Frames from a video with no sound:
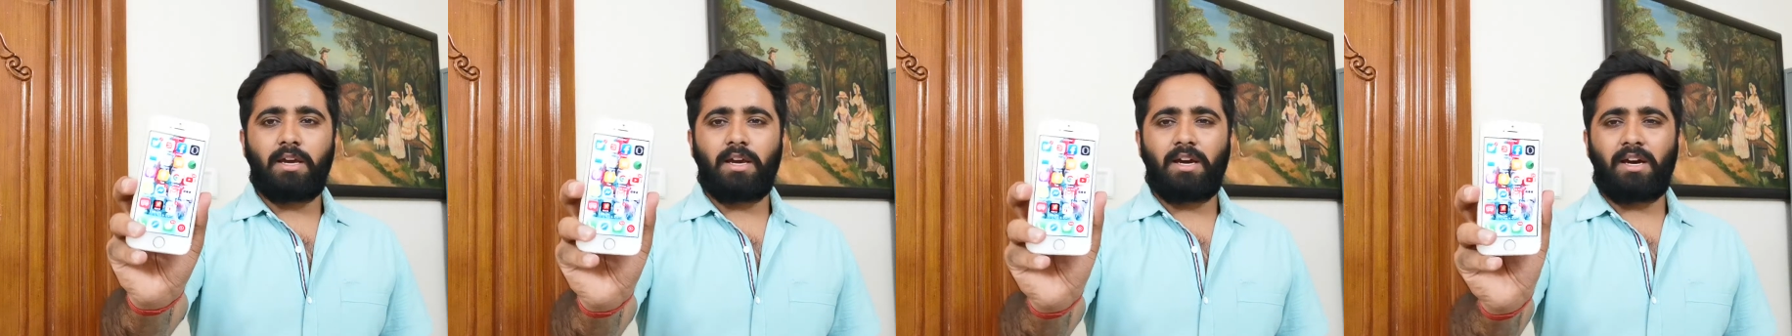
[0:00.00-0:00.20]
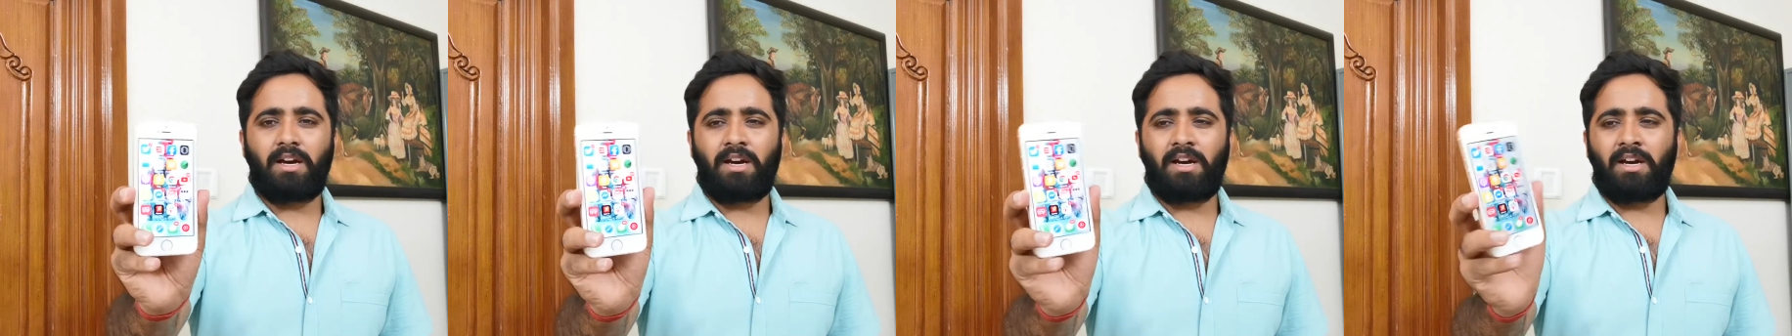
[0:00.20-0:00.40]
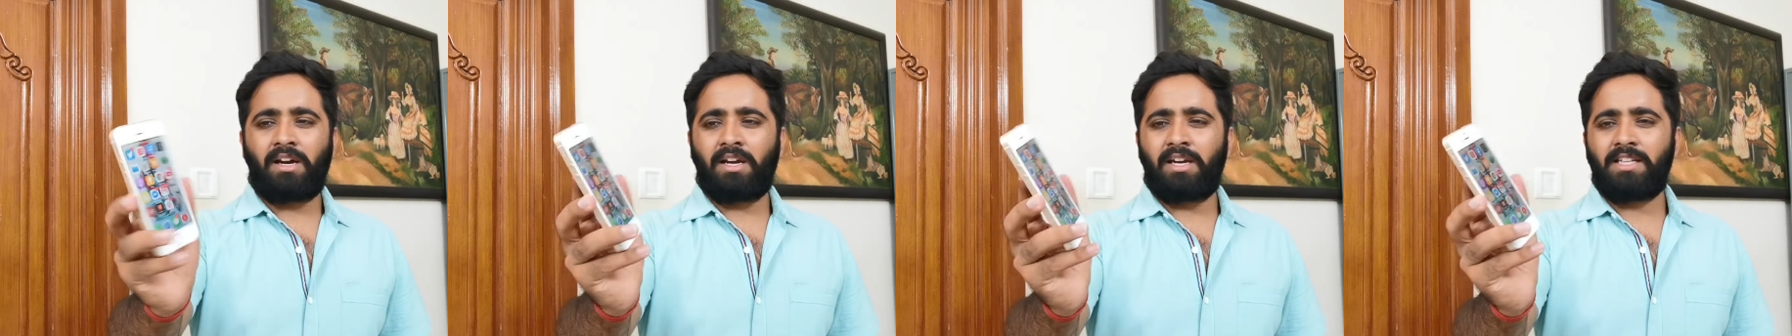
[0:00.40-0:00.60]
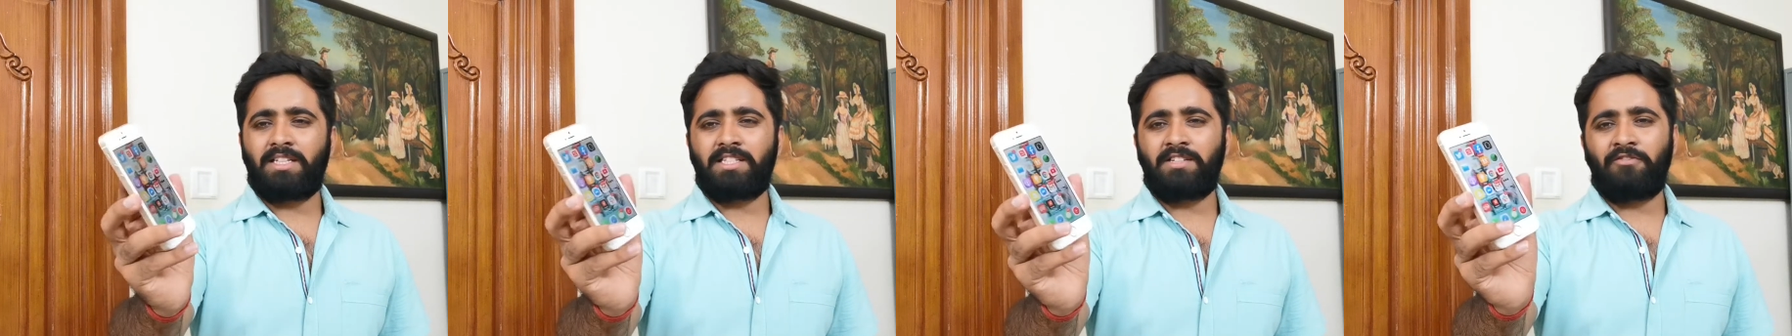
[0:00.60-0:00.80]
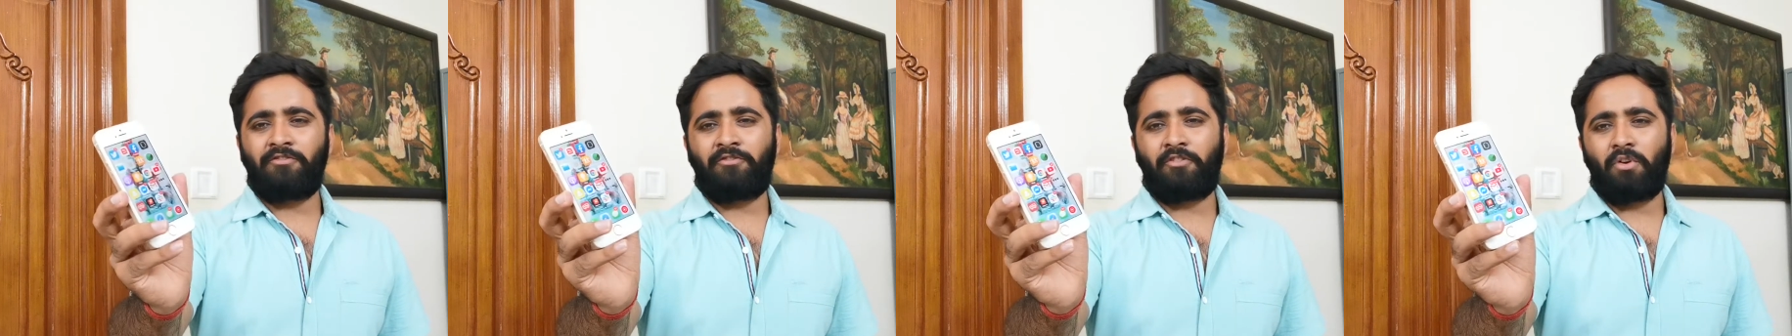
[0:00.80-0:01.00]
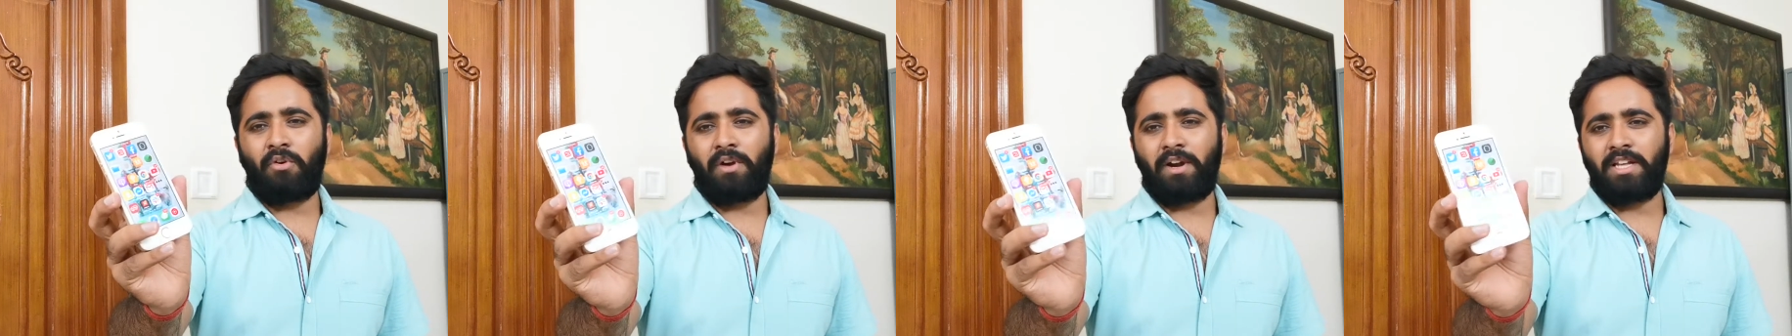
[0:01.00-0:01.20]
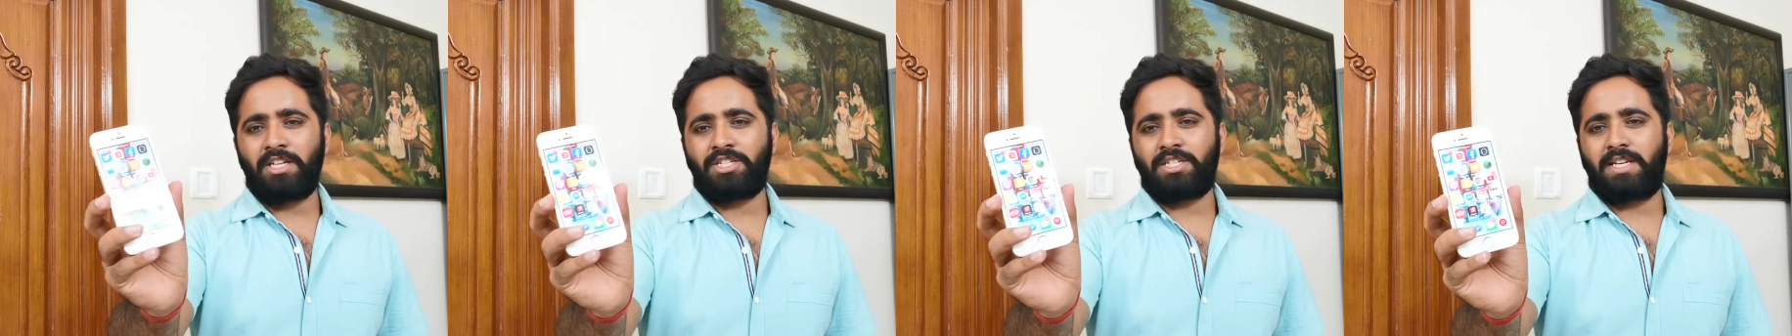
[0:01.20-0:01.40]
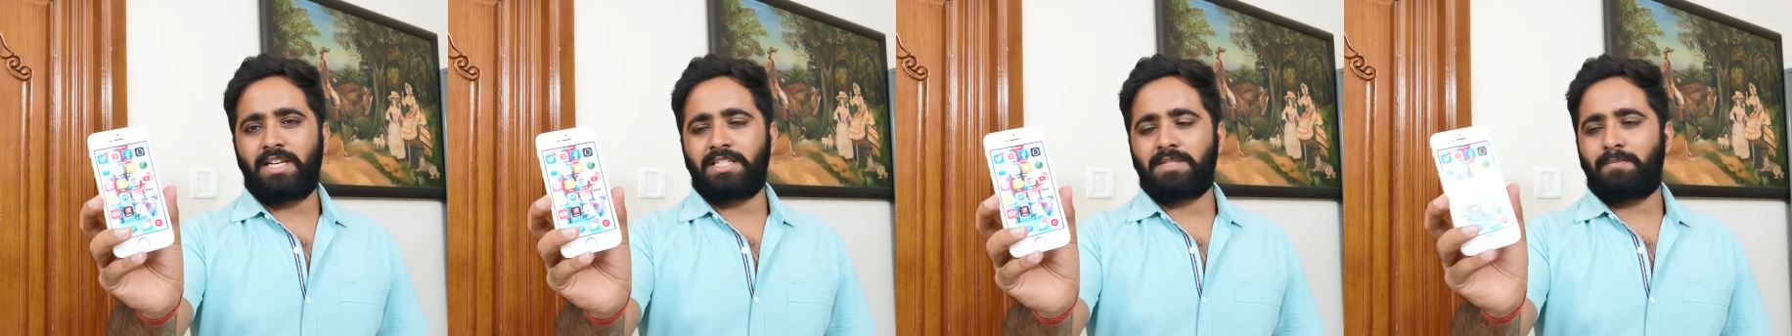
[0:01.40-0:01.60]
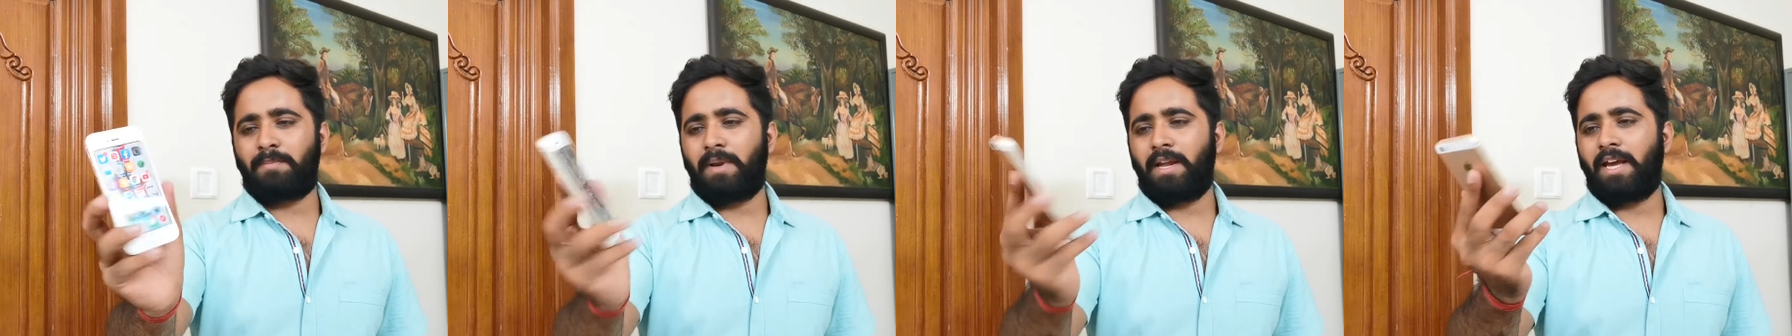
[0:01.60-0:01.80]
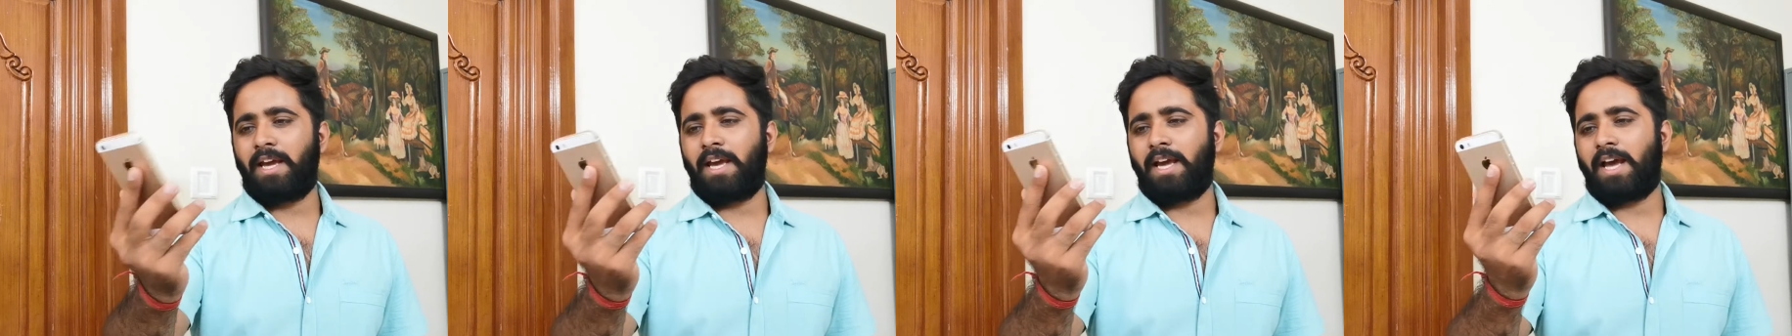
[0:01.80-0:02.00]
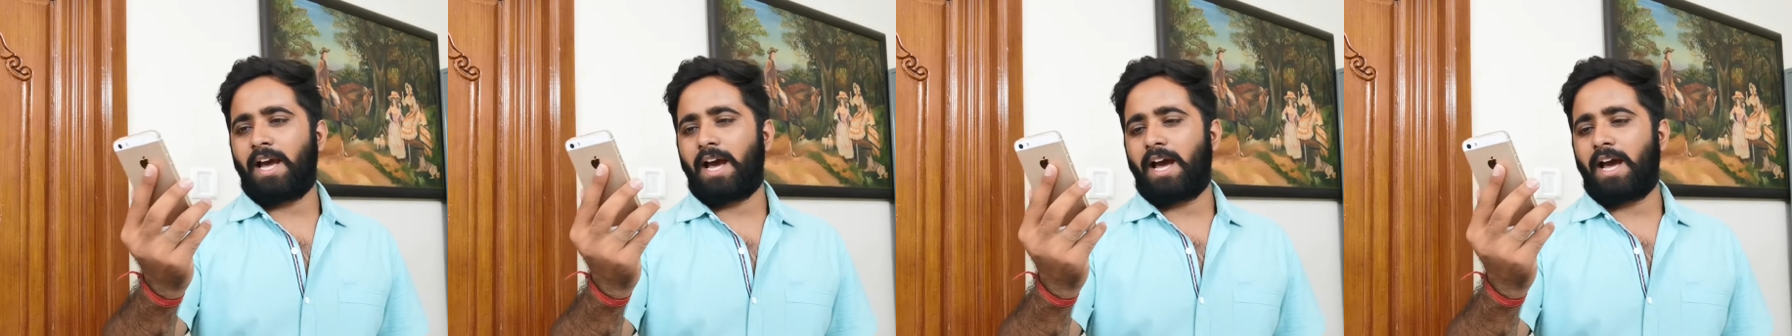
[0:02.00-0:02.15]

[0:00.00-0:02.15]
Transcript: It's a 4-inch display